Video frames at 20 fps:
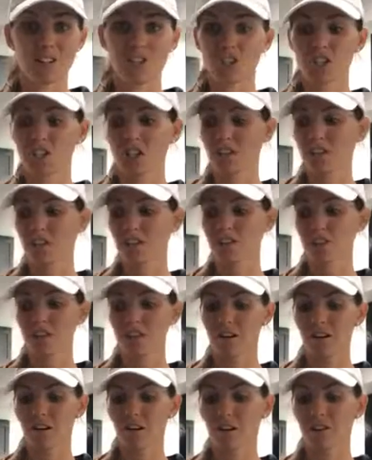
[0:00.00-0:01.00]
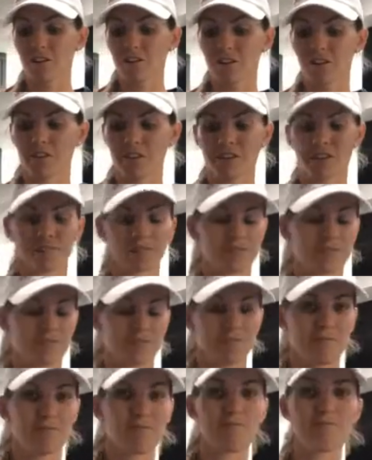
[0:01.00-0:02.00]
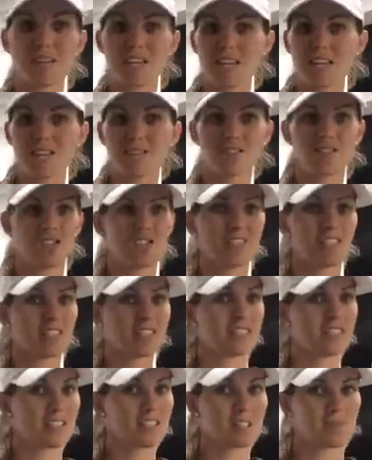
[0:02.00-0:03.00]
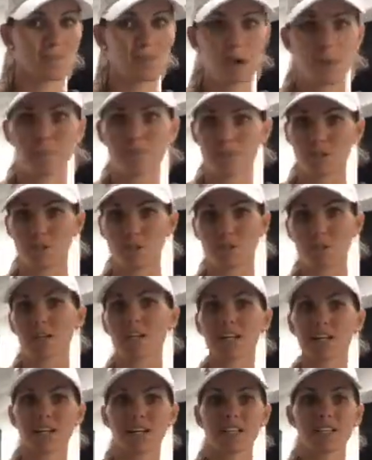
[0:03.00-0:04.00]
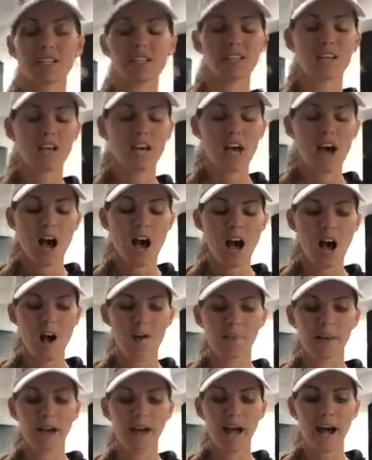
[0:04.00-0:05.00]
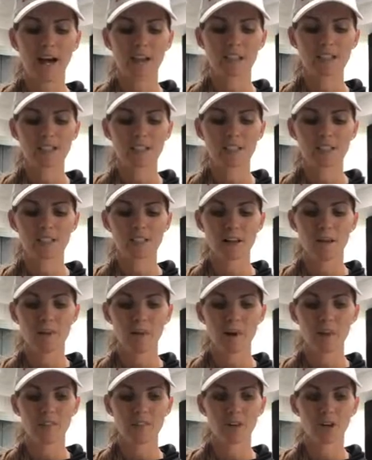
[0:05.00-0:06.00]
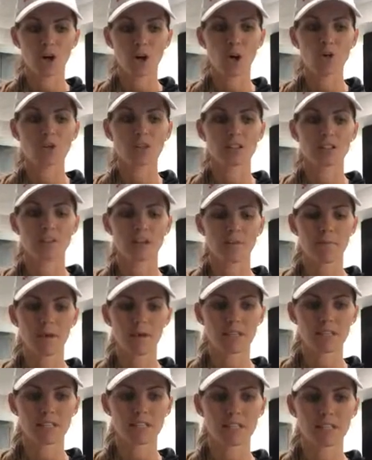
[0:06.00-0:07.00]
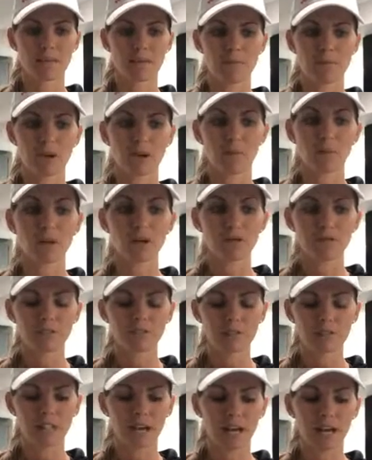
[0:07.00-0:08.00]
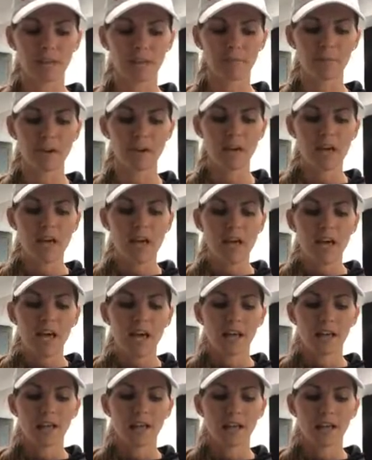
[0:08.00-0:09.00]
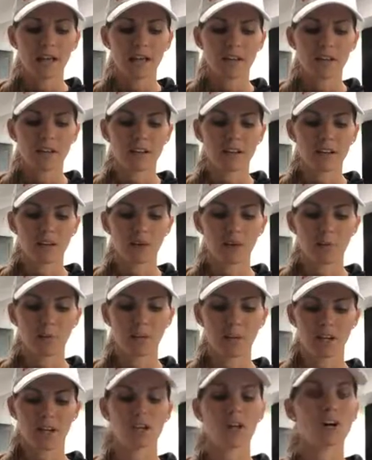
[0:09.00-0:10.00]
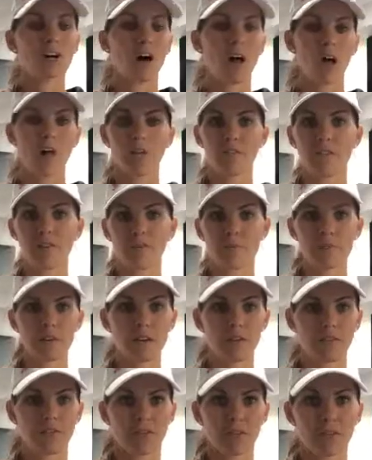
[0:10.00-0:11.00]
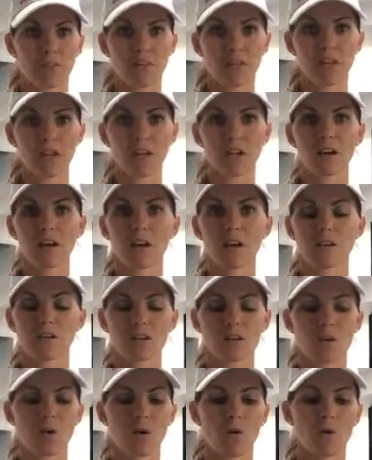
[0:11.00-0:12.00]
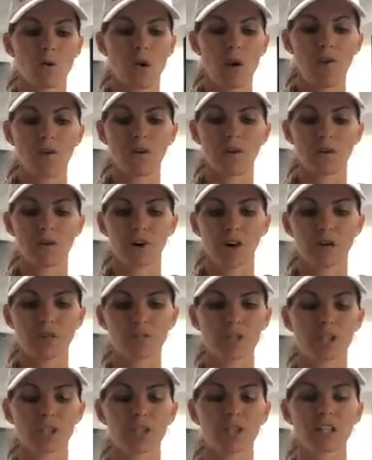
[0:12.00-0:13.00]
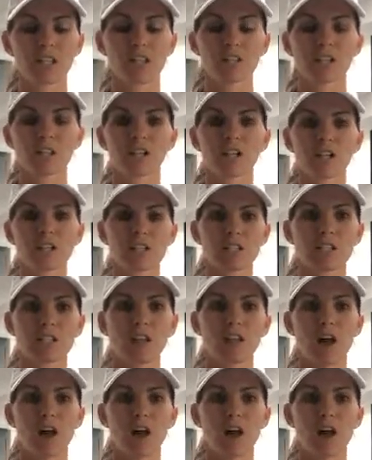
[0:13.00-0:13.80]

She cooks all of her meat, she gets things prepped and organized. I asked some of the coaches on Meg's team that work full time, and they cook all of their meat for the week. So all their ground turkey's cooked.